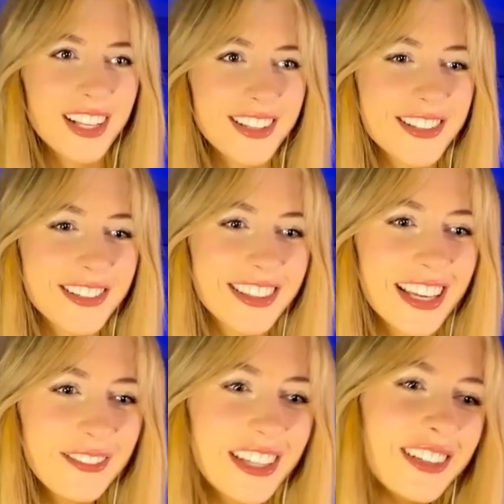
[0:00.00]
So
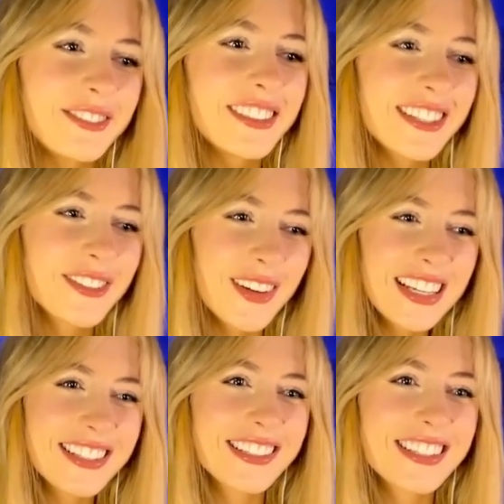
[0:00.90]
there we go. We're at
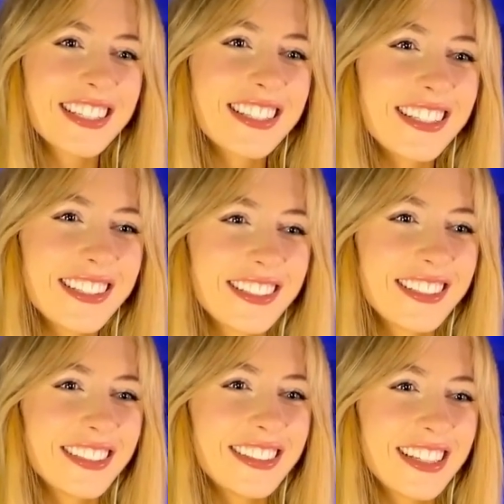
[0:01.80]

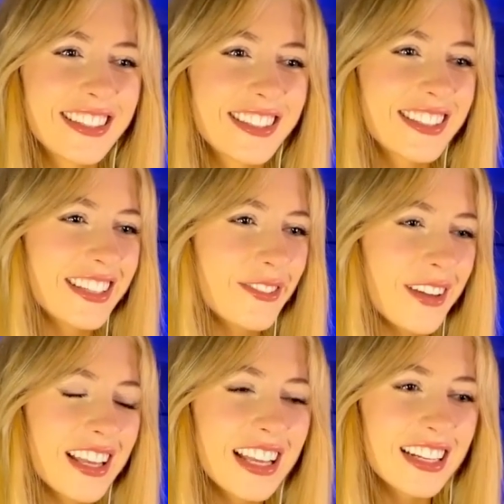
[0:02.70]
22-62. Let's see if
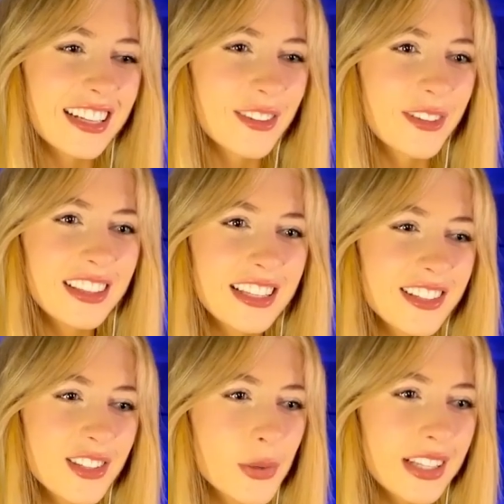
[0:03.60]
I can get another win. Let's
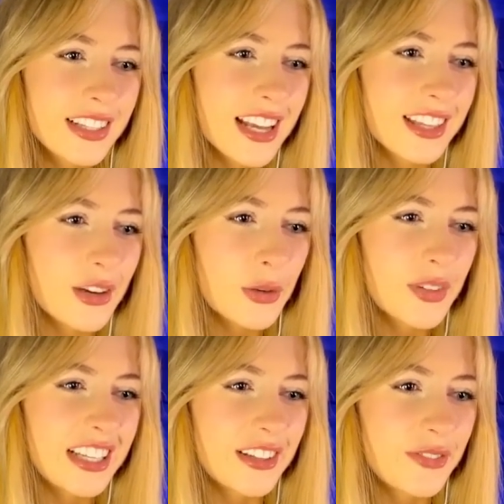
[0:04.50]
just quickly check the
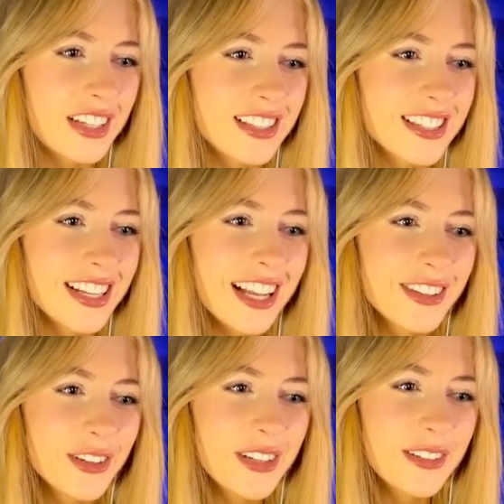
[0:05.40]
opening, though, because
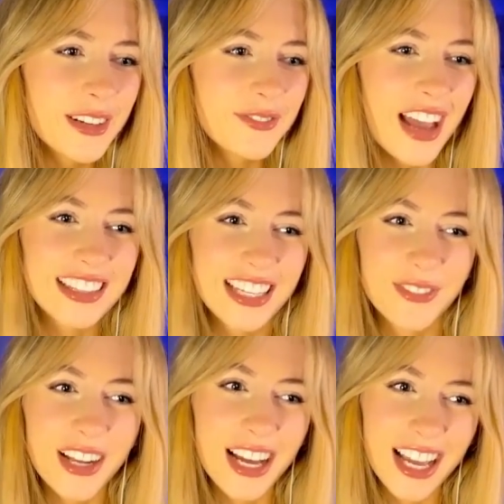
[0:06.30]
the opening went badly.
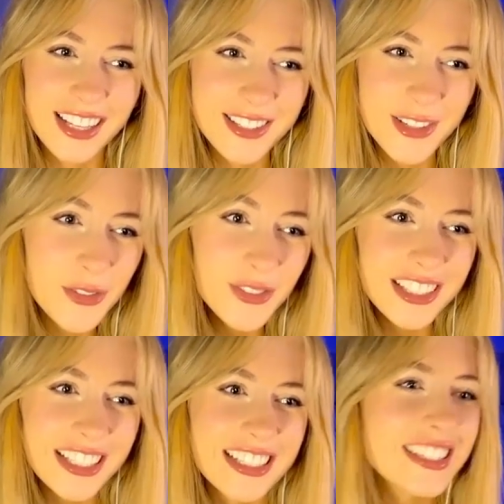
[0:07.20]
But I had two
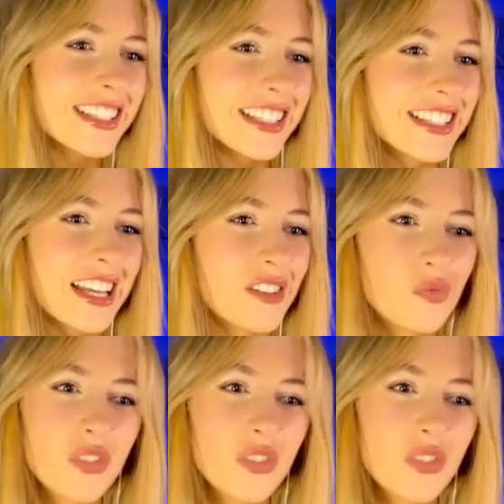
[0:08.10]
brilliants in this game.